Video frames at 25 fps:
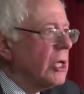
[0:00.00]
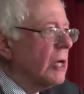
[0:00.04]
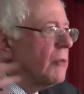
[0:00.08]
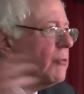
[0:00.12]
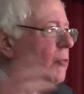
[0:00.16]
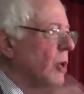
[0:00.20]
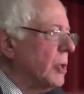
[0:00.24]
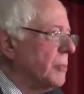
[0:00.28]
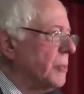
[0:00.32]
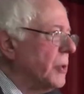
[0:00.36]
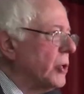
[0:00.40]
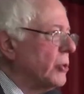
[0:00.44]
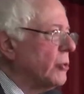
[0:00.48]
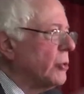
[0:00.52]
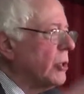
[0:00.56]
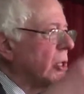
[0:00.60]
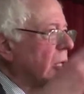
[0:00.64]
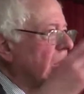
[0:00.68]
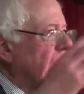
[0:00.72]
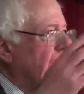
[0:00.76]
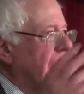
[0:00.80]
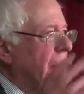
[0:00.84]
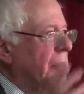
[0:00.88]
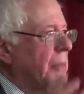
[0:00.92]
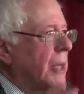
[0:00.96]
you have women who are in
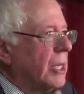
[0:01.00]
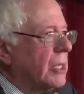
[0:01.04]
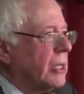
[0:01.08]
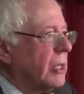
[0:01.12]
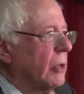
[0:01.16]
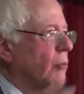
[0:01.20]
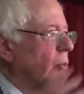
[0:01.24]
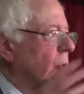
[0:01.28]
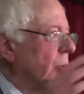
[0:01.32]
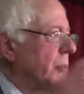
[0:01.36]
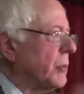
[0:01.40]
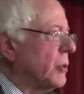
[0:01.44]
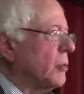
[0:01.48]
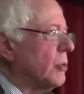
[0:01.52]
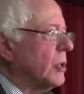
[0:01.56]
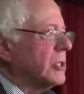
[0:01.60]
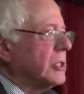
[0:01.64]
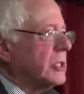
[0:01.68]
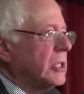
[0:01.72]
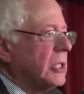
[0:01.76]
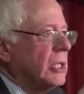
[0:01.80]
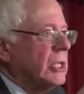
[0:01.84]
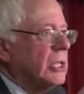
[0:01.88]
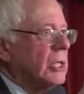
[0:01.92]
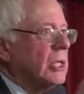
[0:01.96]
combat, you have women who are
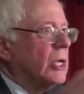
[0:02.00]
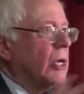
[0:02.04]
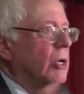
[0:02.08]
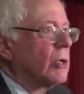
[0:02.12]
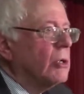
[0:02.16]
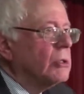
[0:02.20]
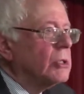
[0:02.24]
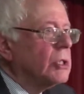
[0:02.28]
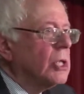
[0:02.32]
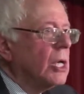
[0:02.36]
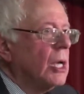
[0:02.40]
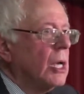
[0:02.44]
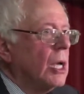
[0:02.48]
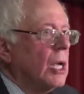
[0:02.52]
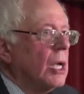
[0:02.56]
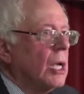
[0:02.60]
CEOs.